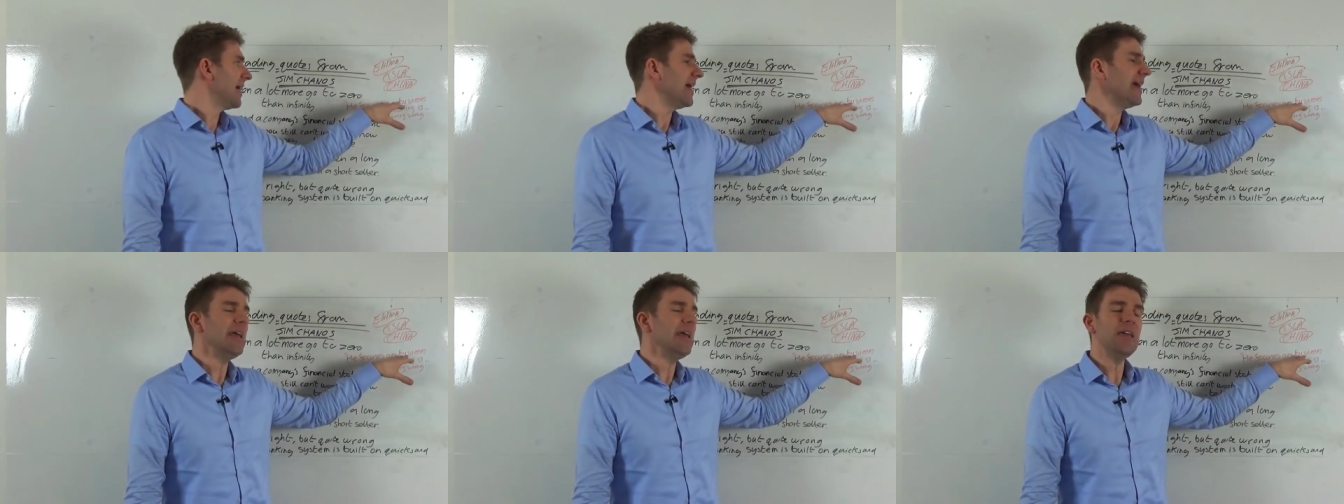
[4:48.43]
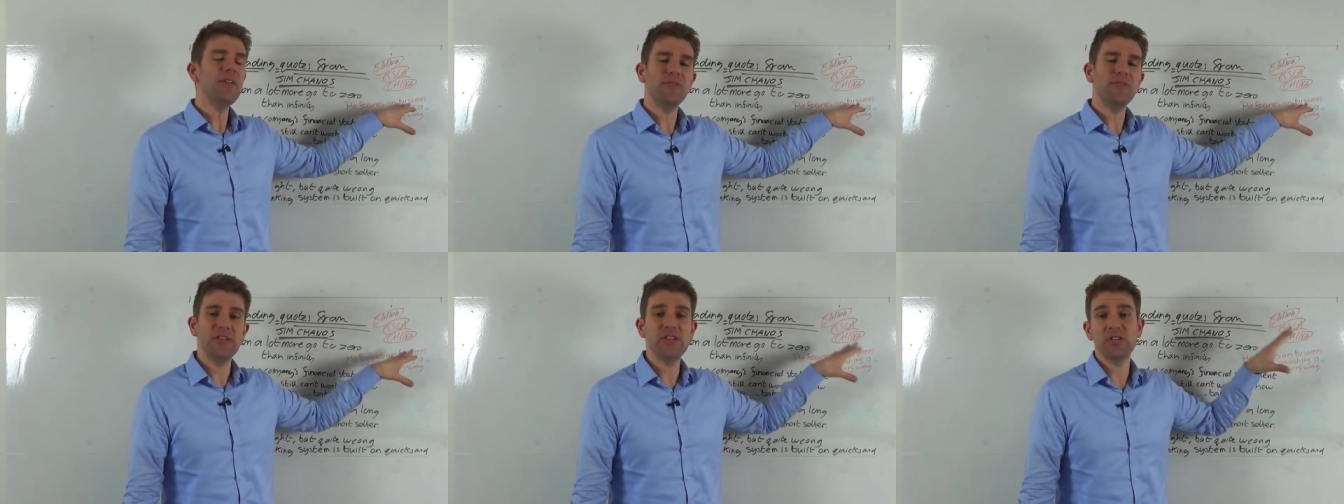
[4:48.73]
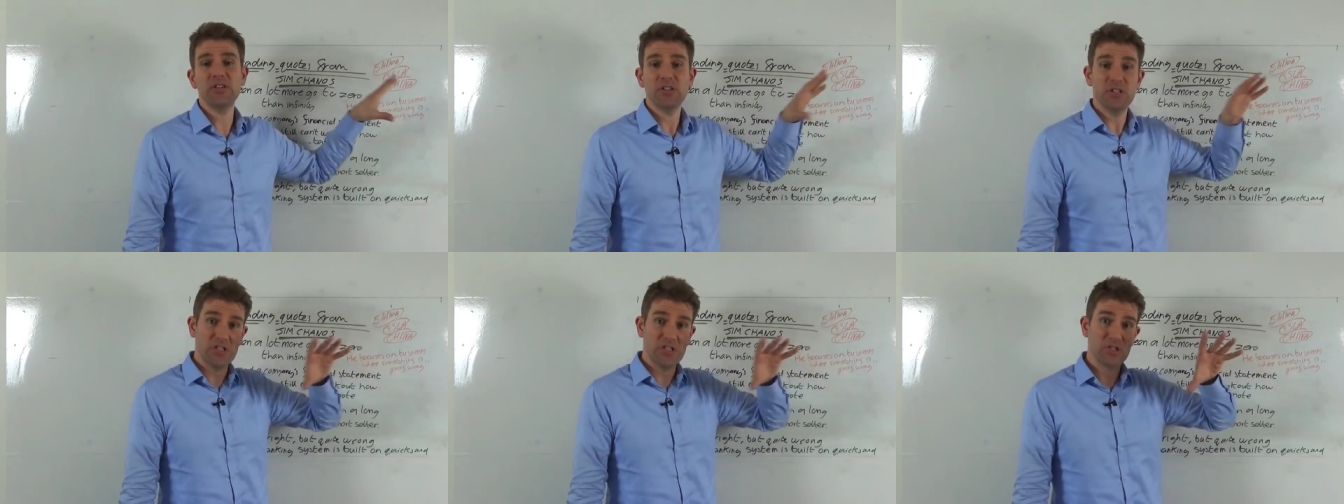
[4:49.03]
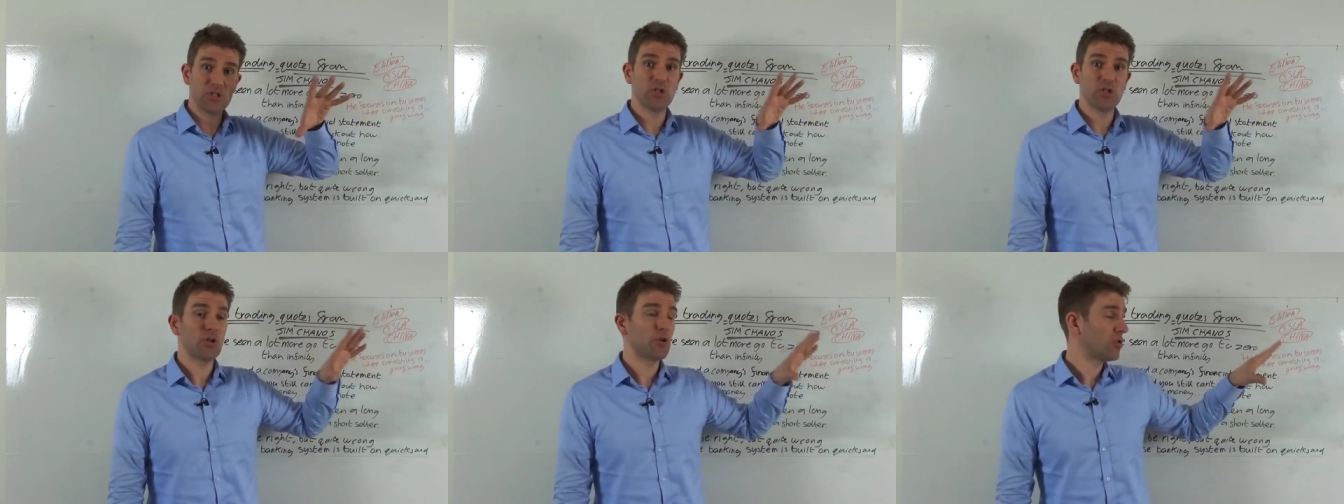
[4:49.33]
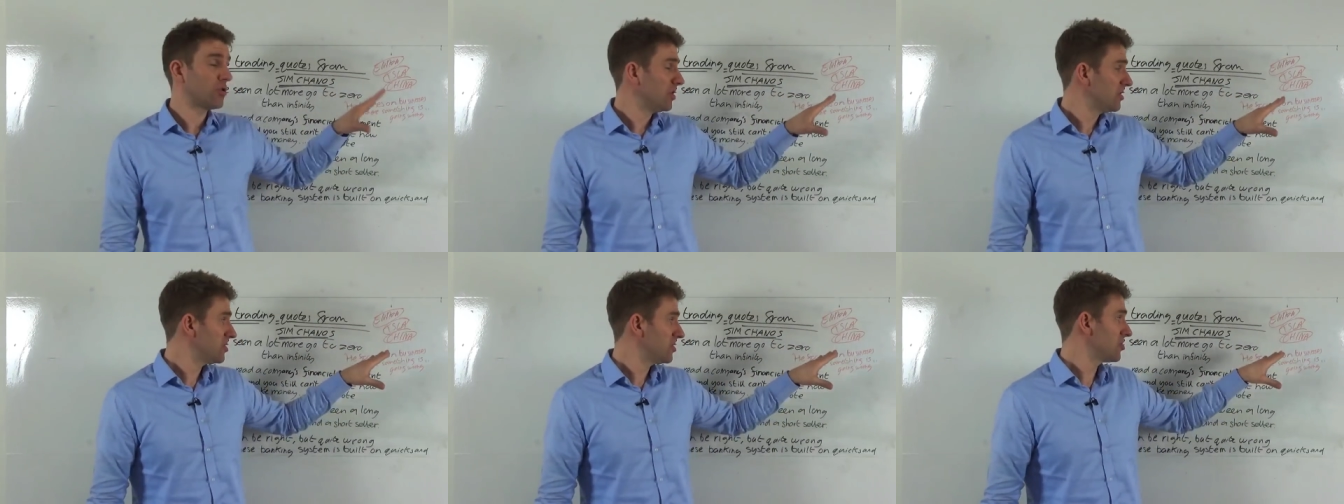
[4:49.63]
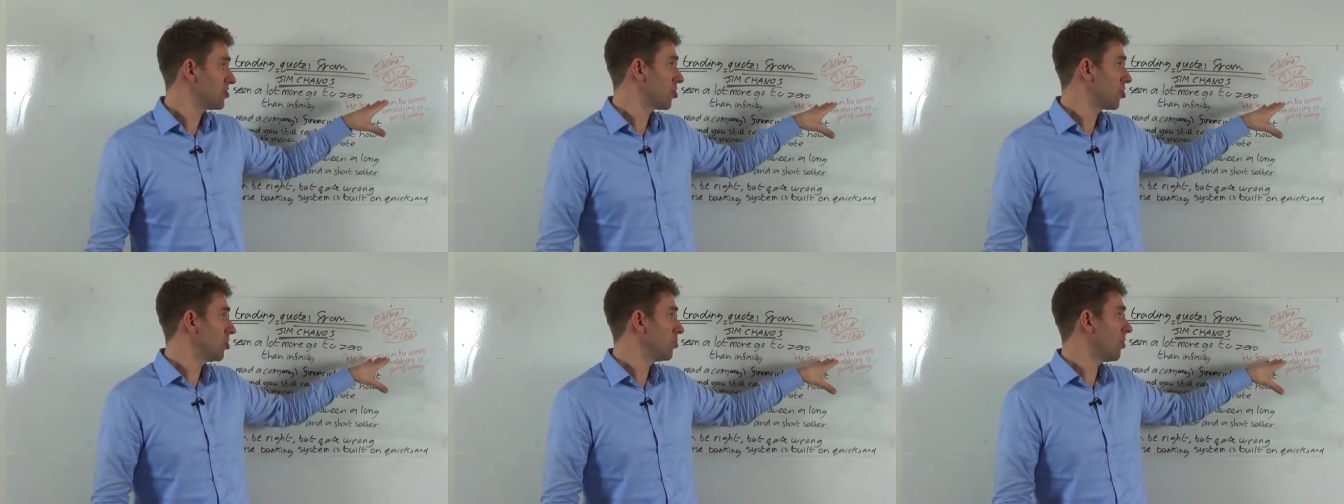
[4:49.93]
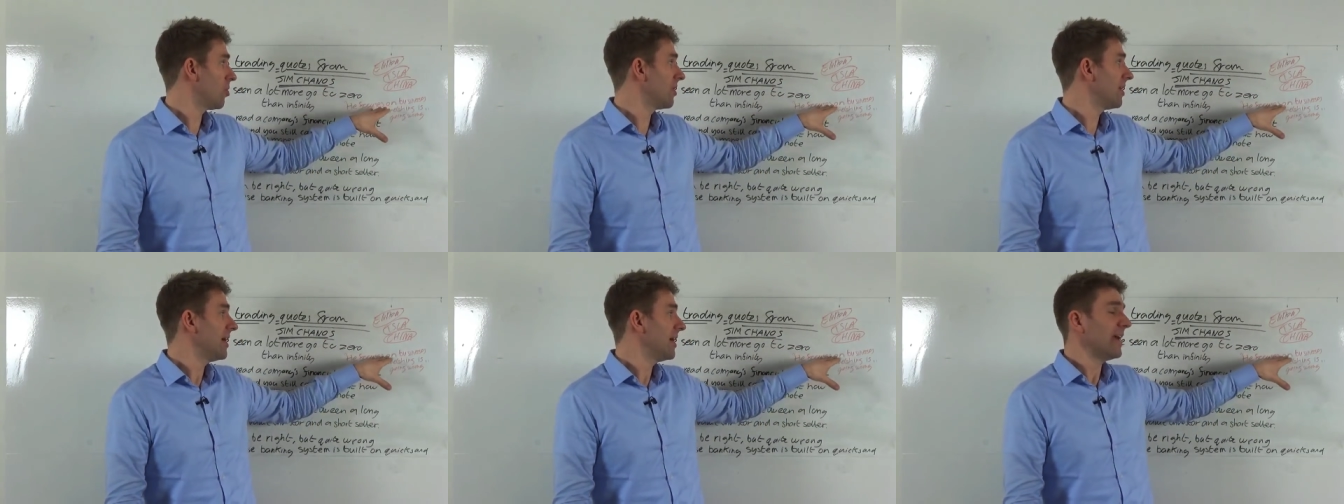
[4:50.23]
is, this is a good
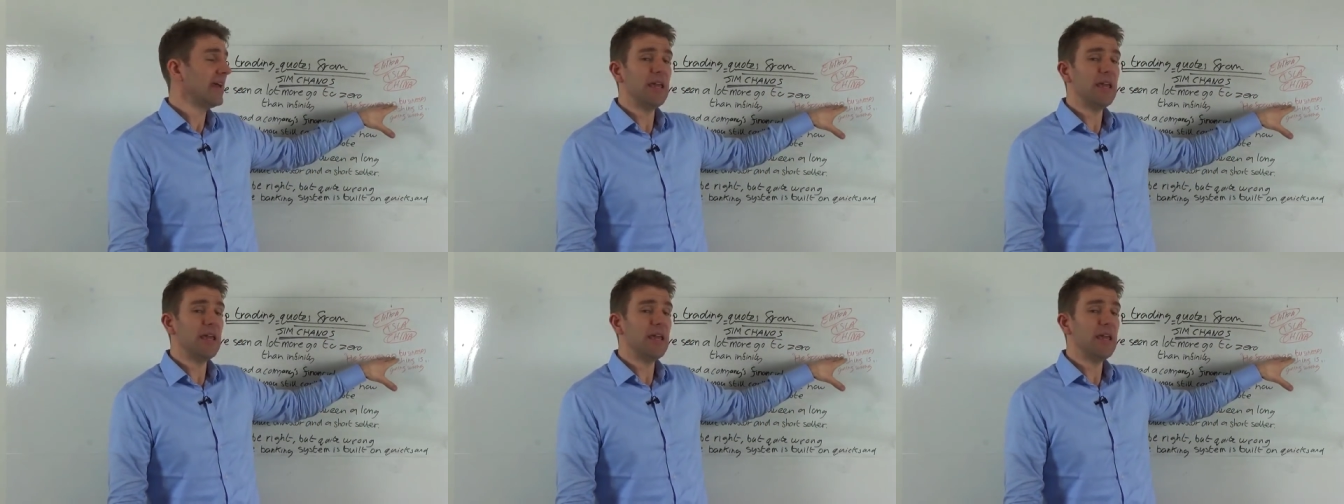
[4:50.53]
one.